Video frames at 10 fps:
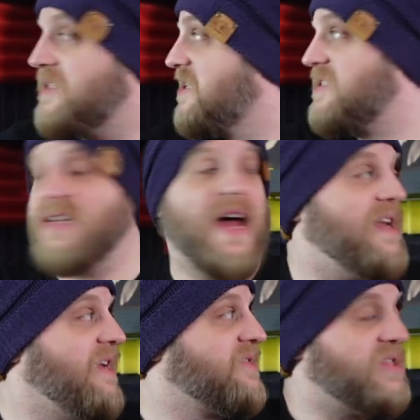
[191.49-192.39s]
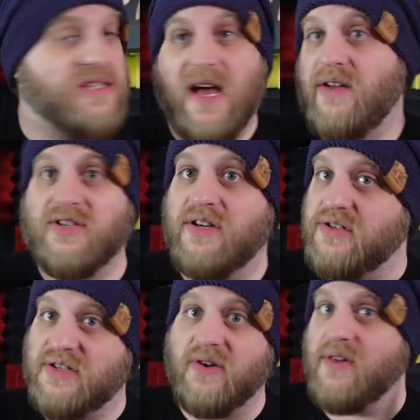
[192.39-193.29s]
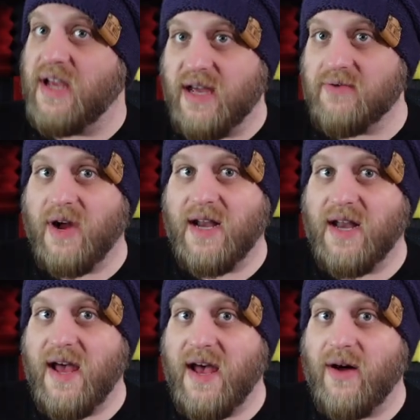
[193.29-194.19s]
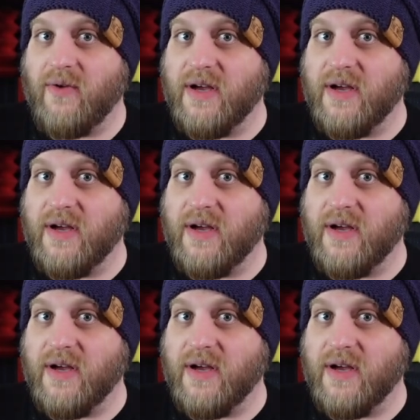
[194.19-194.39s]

since 90s nostalgia is totally in right now,